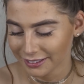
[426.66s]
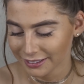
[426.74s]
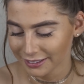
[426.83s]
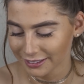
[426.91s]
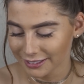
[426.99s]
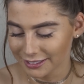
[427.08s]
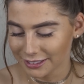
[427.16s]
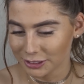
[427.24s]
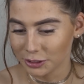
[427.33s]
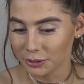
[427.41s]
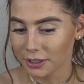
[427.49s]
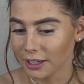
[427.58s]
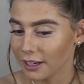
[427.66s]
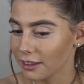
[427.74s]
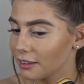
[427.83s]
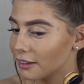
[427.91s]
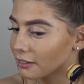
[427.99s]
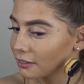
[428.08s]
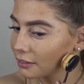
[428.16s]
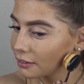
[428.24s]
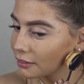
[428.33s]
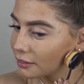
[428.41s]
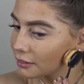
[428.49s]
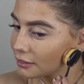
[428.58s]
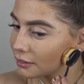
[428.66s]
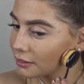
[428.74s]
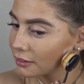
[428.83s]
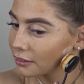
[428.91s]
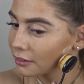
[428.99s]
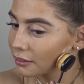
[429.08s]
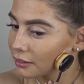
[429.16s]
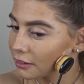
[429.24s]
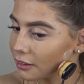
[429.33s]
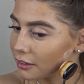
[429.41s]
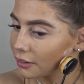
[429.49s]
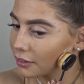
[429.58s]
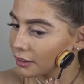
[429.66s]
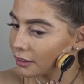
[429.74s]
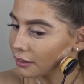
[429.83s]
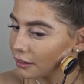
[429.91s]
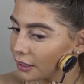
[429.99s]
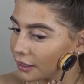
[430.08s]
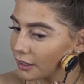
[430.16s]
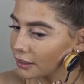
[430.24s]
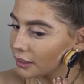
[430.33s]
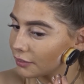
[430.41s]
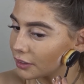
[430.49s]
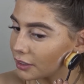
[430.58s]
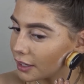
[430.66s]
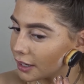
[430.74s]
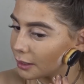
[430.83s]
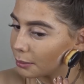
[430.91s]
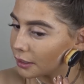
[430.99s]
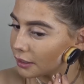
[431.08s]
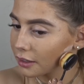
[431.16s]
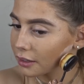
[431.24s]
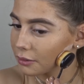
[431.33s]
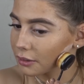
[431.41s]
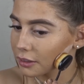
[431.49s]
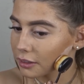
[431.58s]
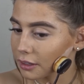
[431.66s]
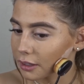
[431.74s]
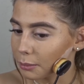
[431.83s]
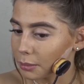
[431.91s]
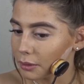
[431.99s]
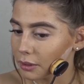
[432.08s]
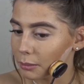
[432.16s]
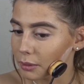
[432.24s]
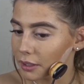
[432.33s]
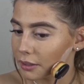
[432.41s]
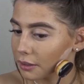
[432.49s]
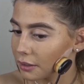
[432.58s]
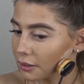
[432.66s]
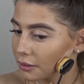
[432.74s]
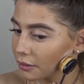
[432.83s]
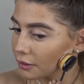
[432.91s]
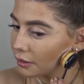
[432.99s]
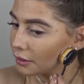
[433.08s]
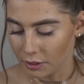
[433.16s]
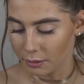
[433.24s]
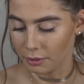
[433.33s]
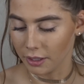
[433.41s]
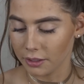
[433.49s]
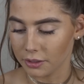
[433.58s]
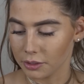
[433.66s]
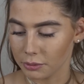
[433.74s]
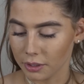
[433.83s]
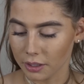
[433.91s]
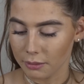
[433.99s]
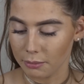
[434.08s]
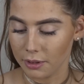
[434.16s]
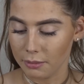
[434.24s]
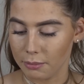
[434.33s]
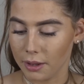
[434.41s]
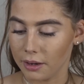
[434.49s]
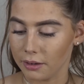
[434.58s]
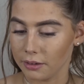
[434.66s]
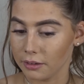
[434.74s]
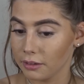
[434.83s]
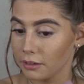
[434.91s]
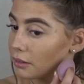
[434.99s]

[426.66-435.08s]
this isn't doing anything. Oh, here we go. I guess you have to tap it. This kind of works like a beauty blender, honestly. Beauty blenders work a bit better.